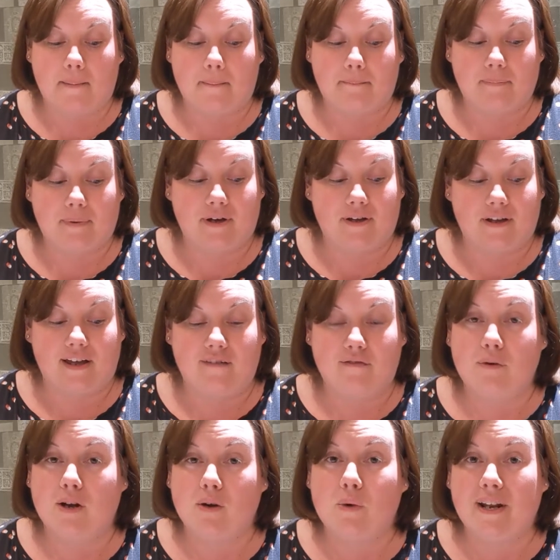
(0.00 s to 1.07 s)
But if
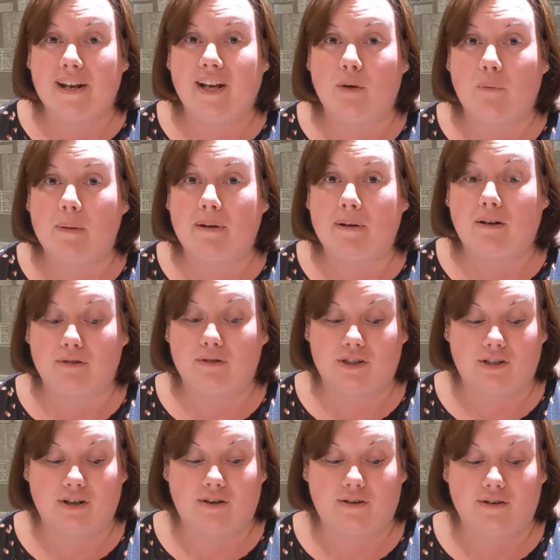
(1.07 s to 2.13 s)
we're willing and we belong to
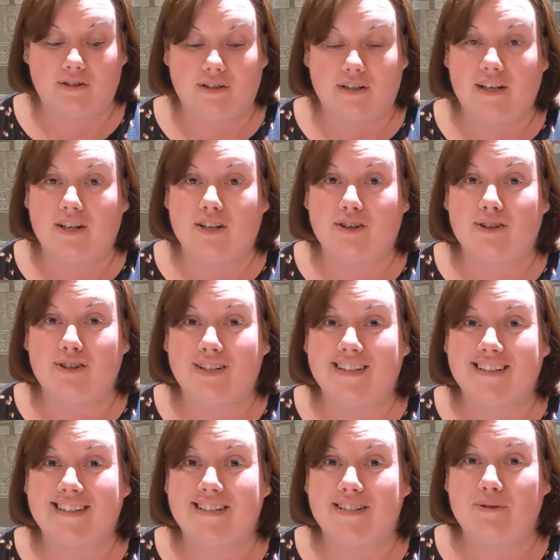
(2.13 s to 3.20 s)
God, God
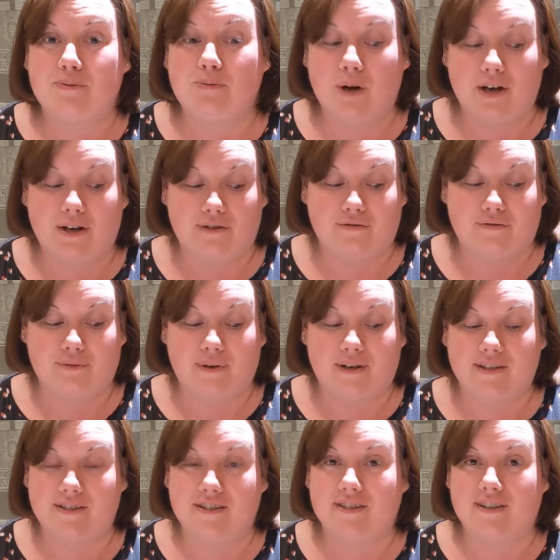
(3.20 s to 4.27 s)
can still work through
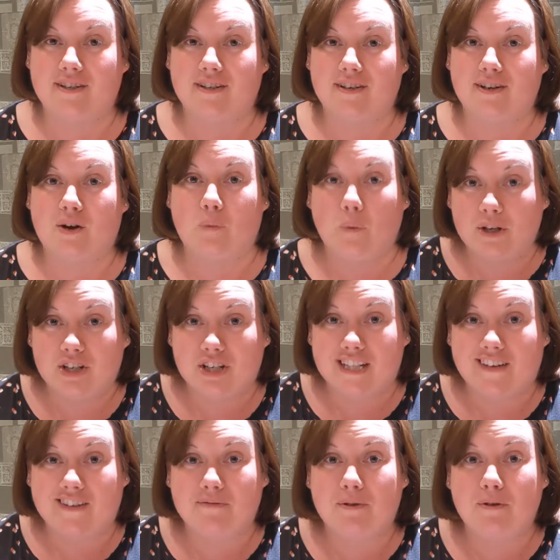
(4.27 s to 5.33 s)
us. We just
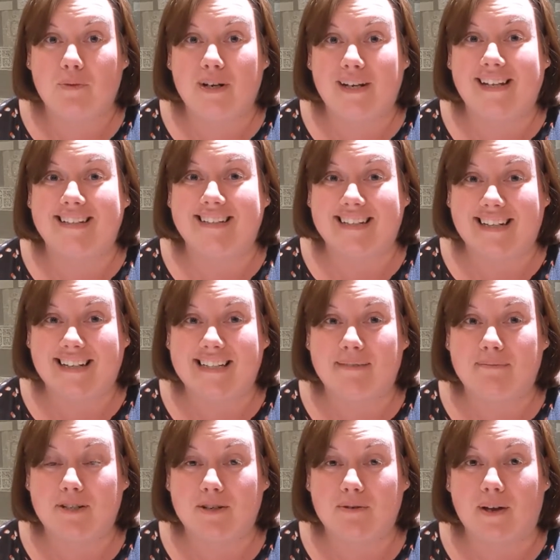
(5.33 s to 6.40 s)
have to be willing to let him
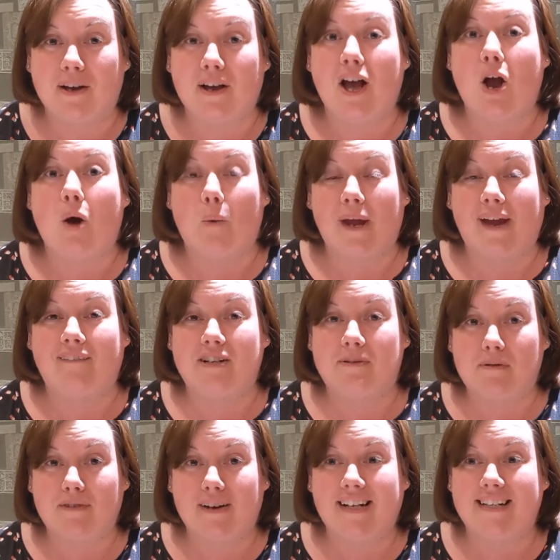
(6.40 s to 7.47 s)
do it. We have to
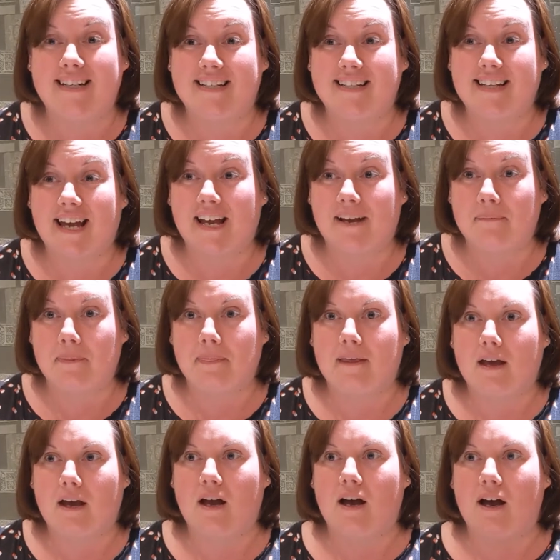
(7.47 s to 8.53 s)
be ready to say,
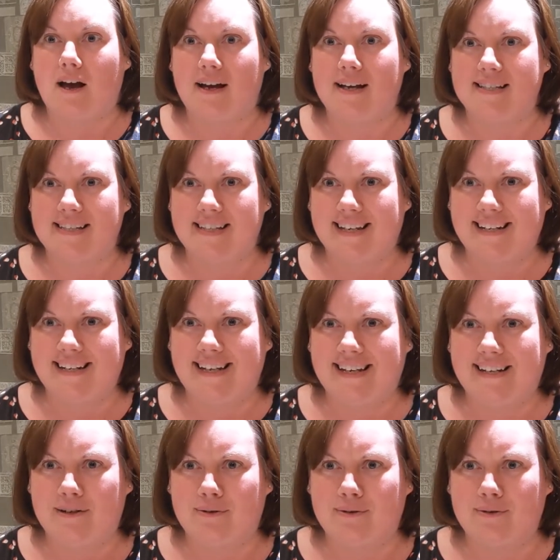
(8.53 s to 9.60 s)
I see a
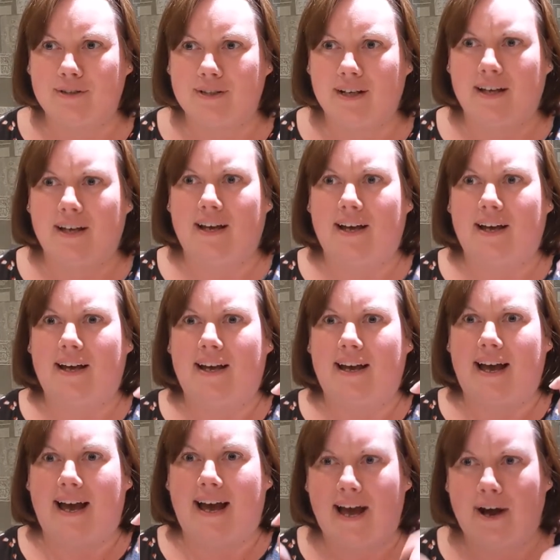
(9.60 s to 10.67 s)
need, Lord,
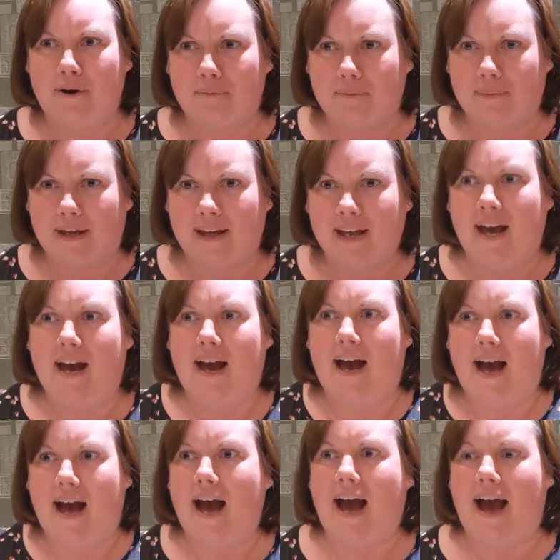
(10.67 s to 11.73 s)
help me,
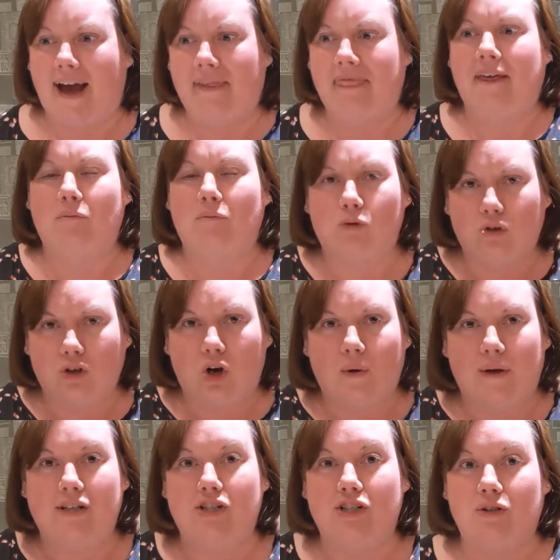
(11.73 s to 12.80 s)
and then we'll go
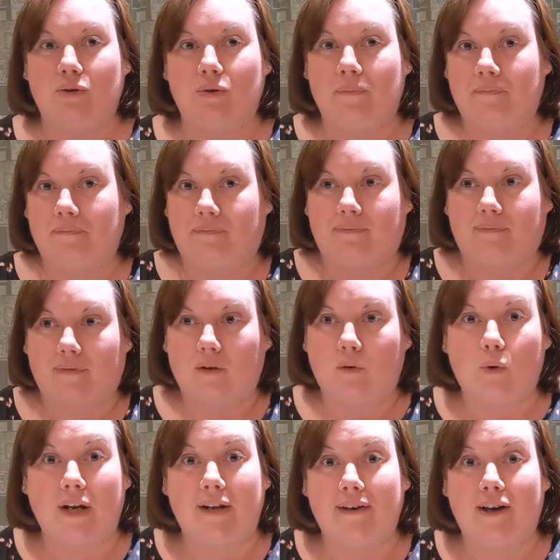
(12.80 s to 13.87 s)
and do
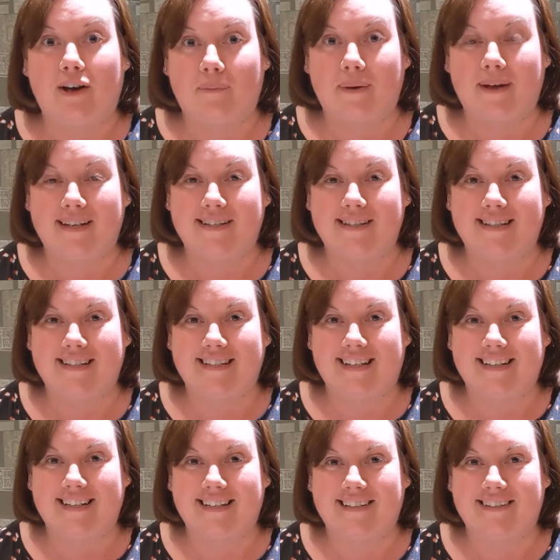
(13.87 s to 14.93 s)
whatever help it is that's
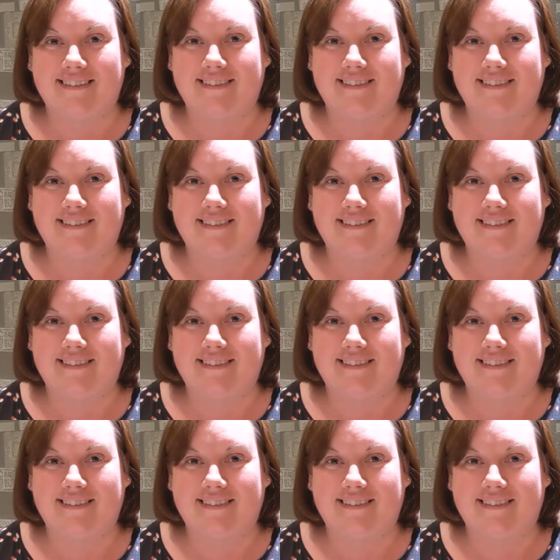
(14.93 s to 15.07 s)
needed.